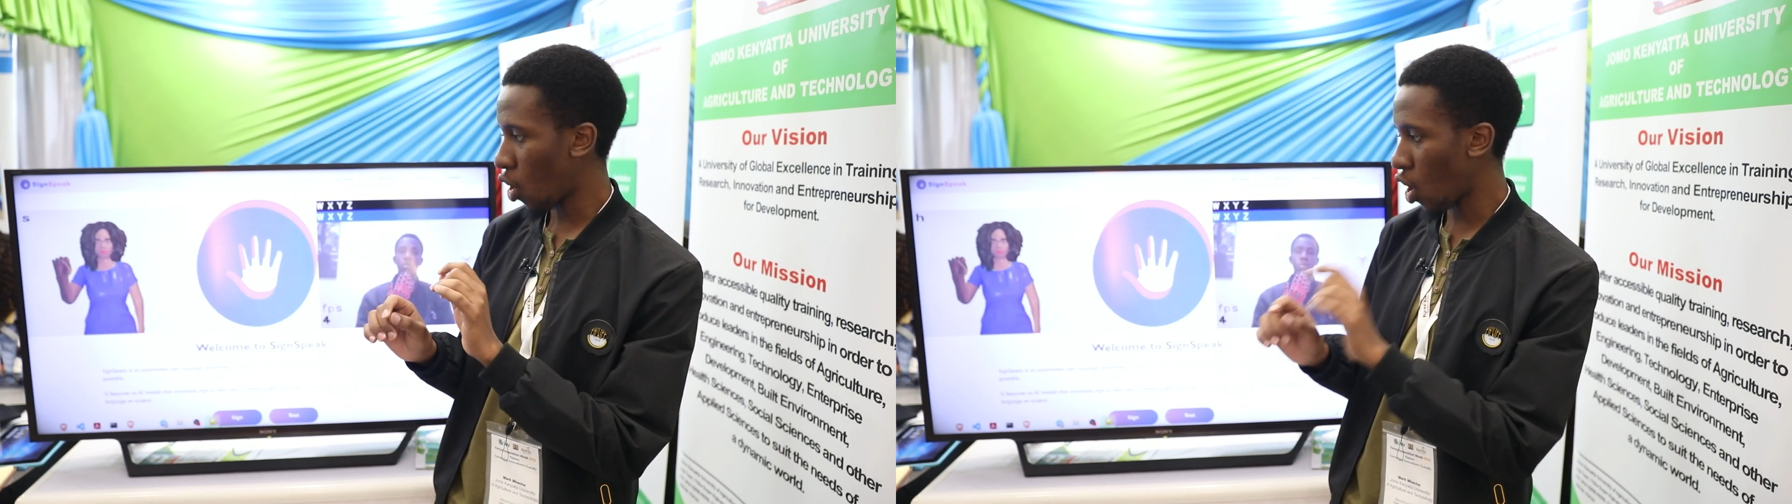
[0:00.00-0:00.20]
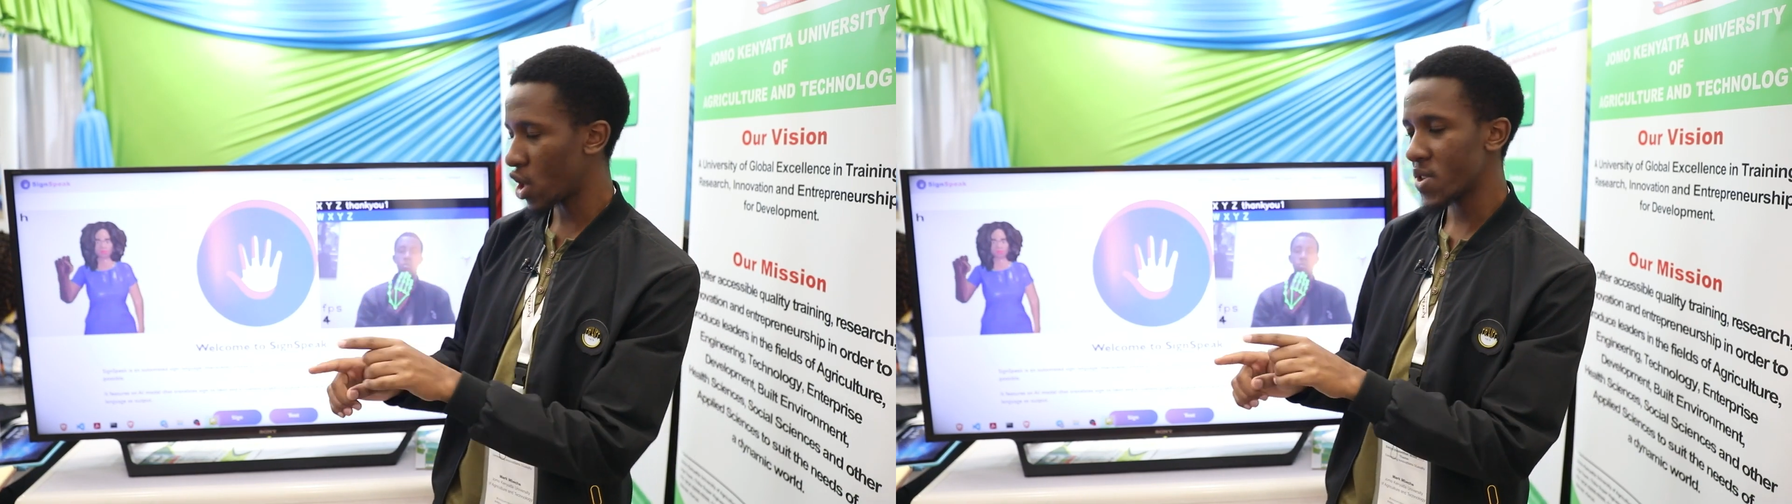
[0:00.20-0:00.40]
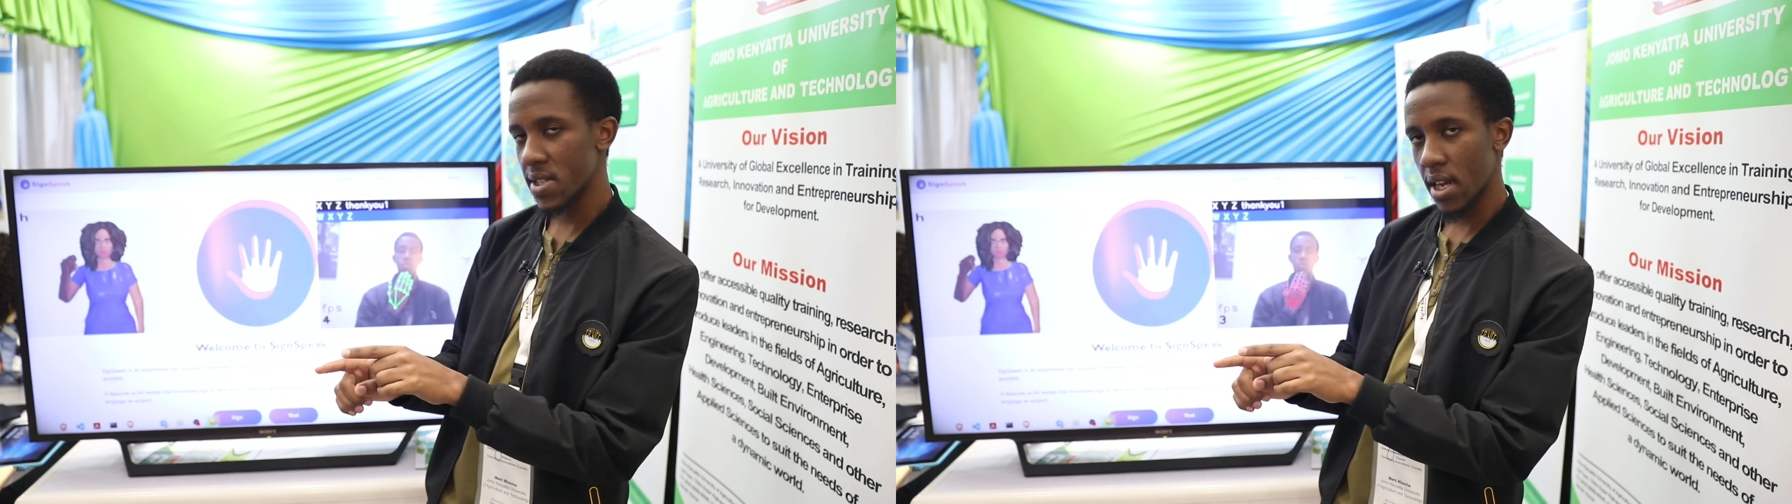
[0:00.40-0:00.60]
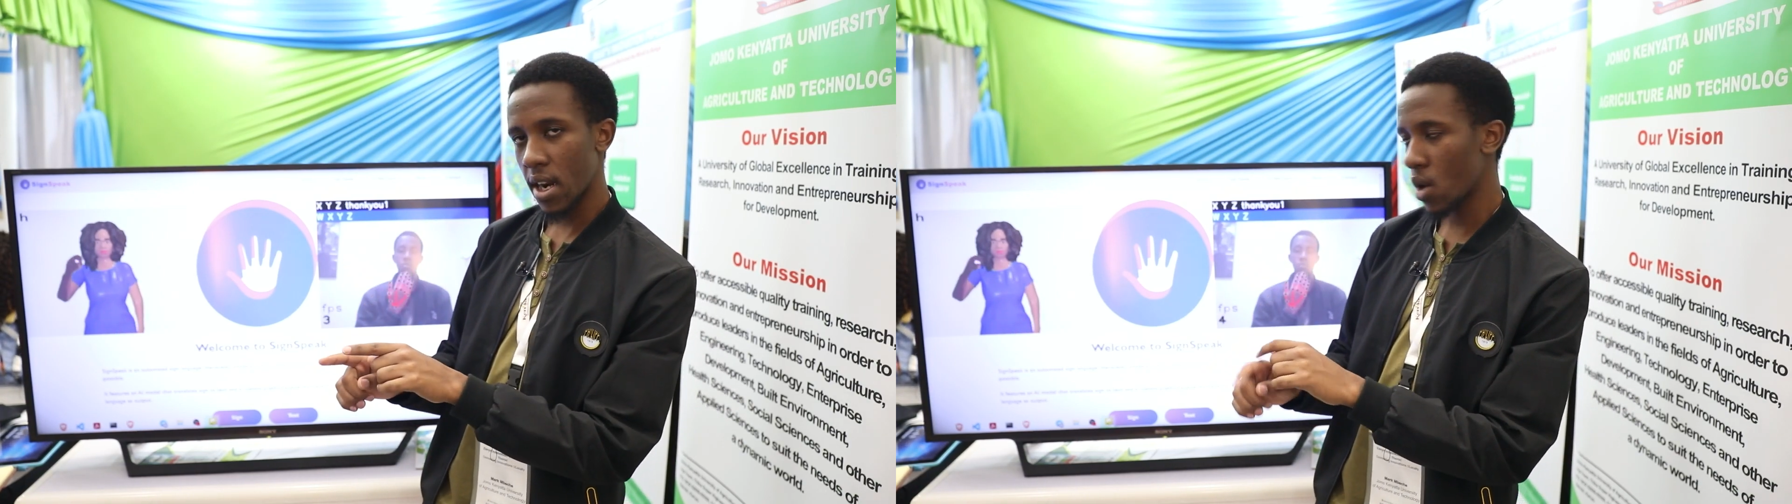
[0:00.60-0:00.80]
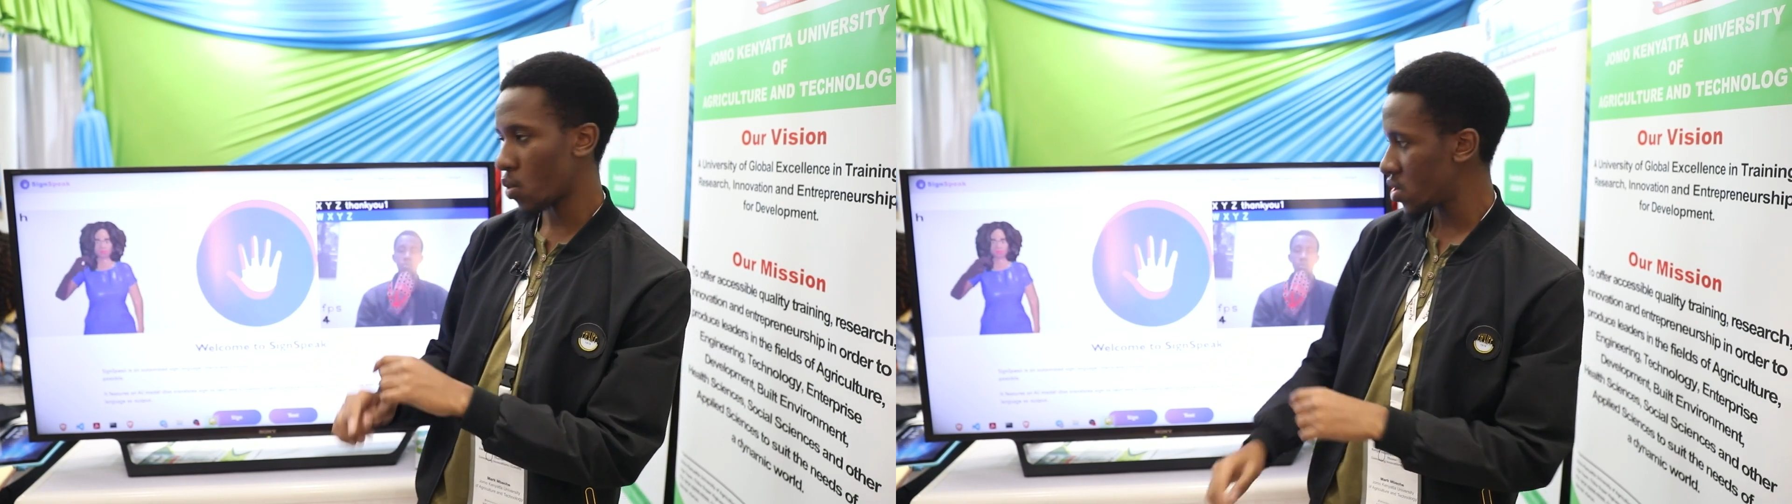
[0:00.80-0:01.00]
only uses sign
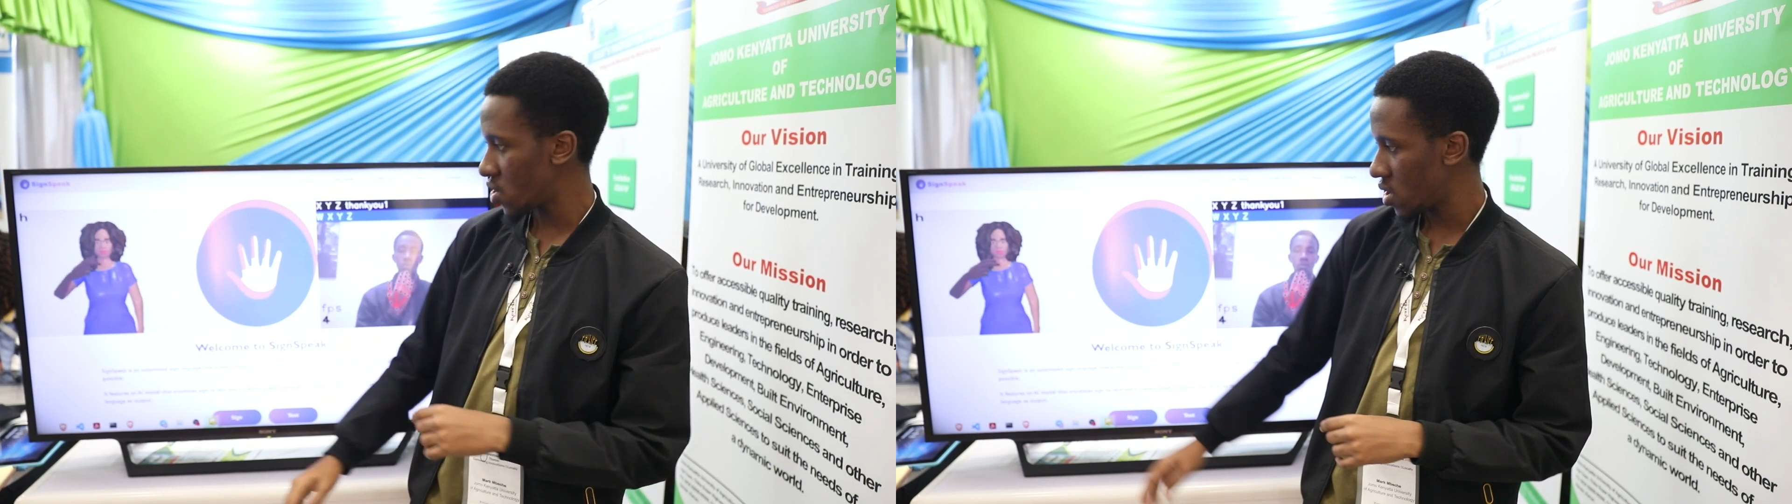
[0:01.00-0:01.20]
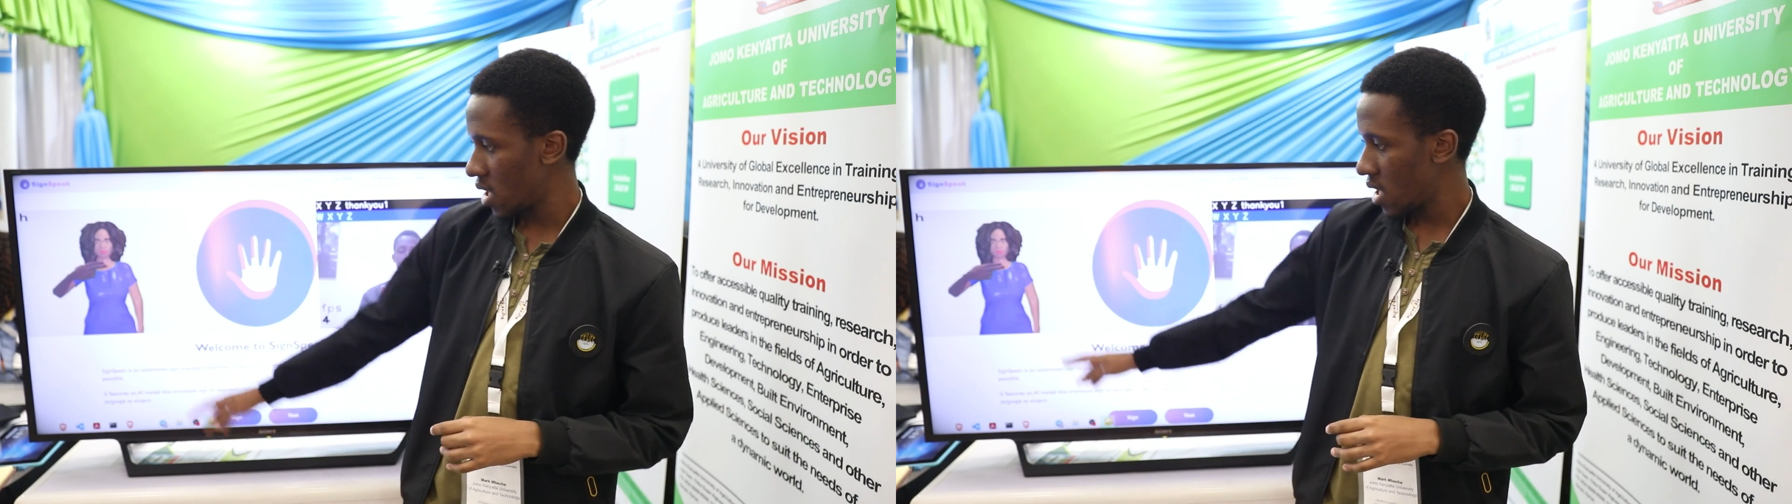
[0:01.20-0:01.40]
language,